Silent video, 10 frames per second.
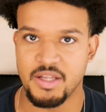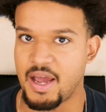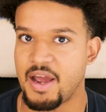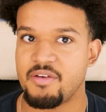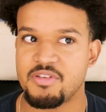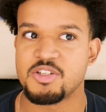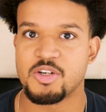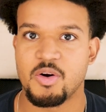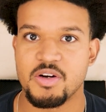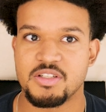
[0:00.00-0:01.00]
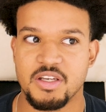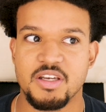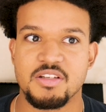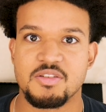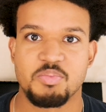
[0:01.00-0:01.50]
The average course
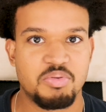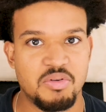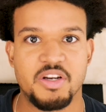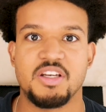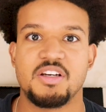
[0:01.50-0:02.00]
is pretty